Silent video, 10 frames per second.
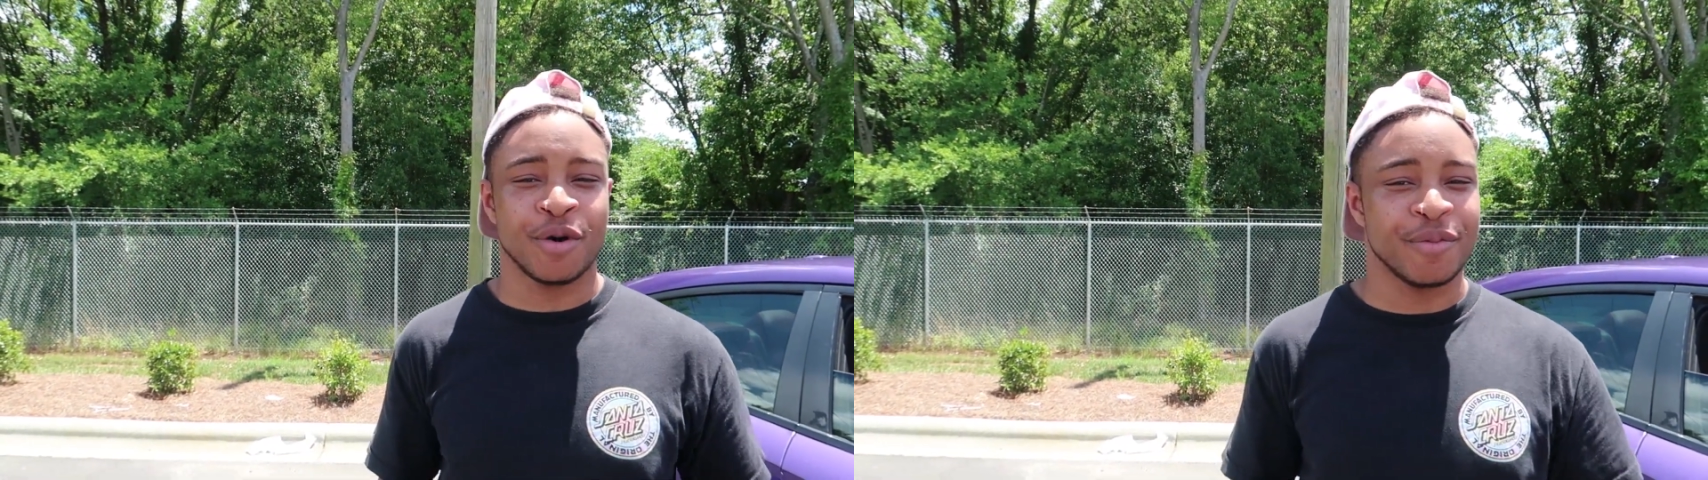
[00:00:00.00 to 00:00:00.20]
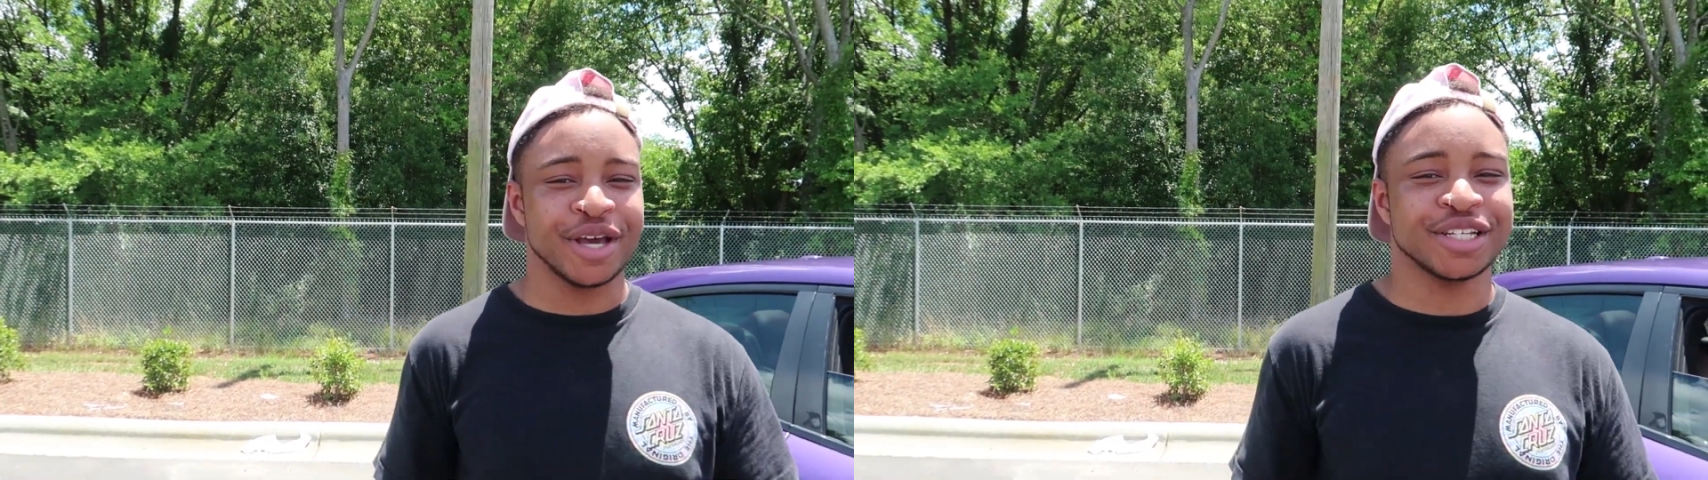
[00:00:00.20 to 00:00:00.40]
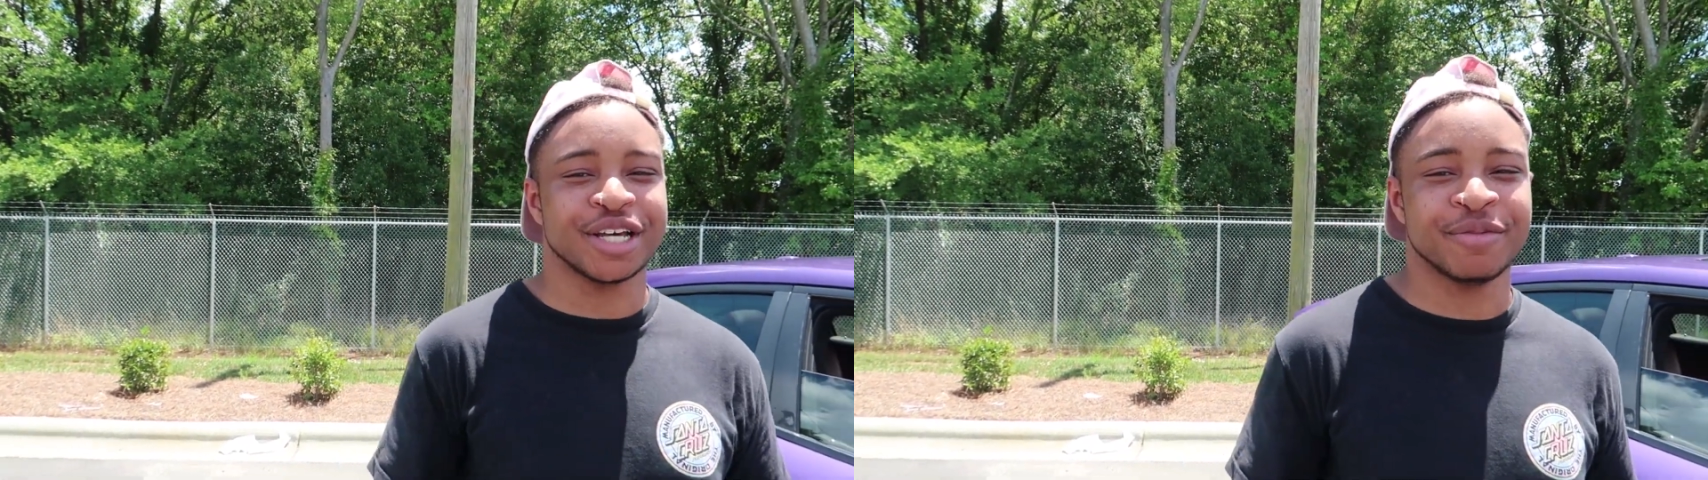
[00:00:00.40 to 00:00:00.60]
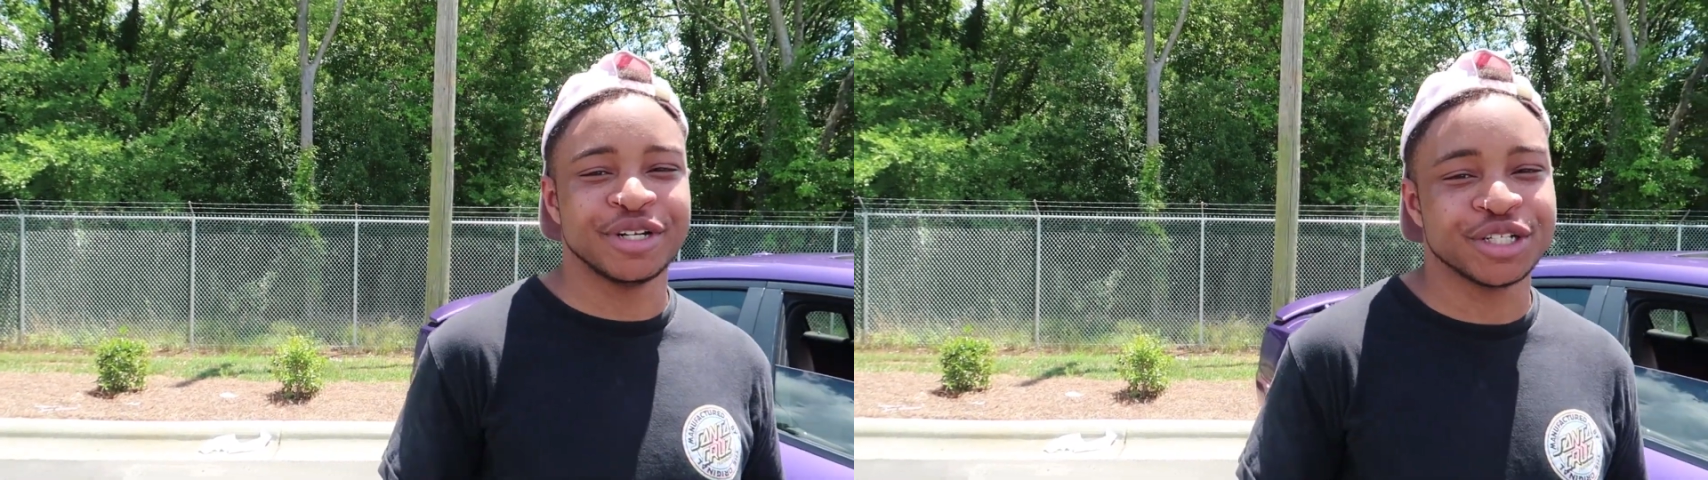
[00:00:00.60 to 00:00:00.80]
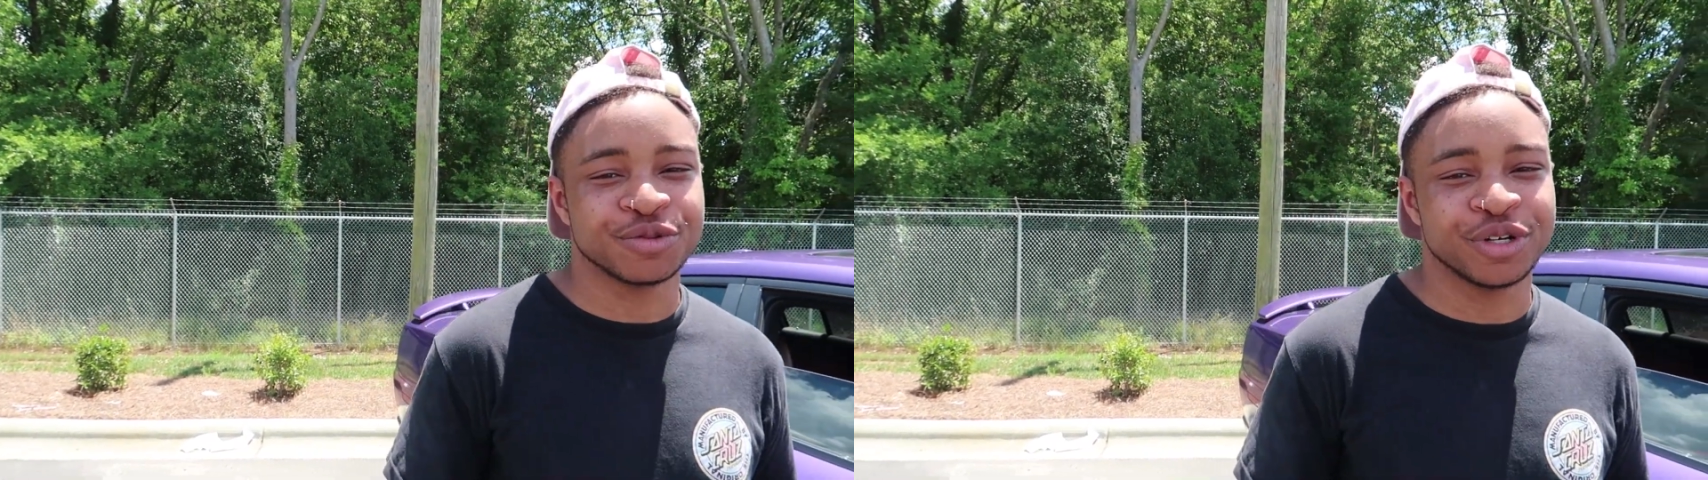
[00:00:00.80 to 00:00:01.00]
Mo Bank is
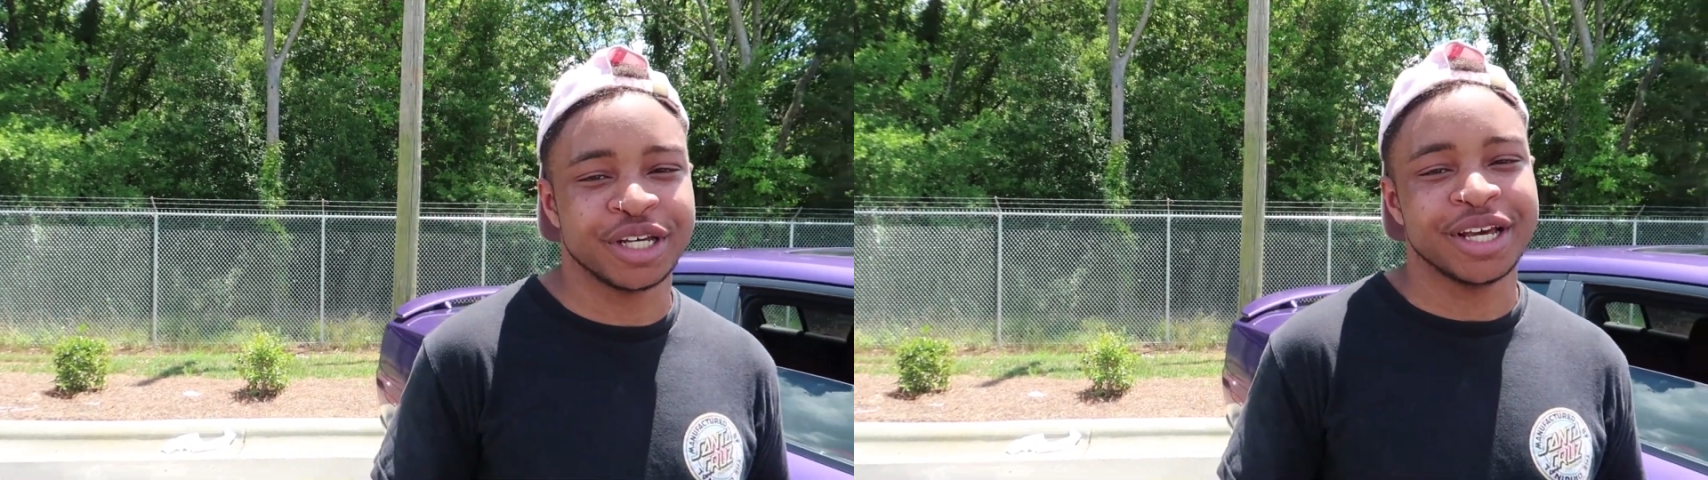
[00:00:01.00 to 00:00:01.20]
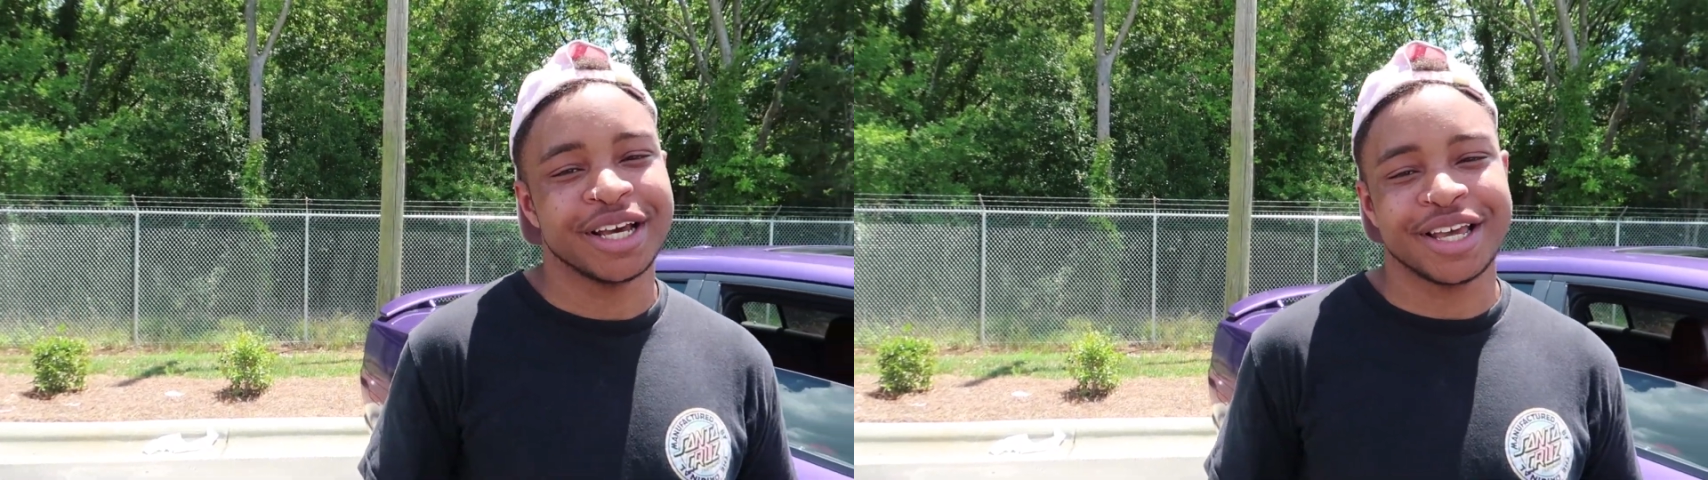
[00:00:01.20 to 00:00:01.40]
coming this week.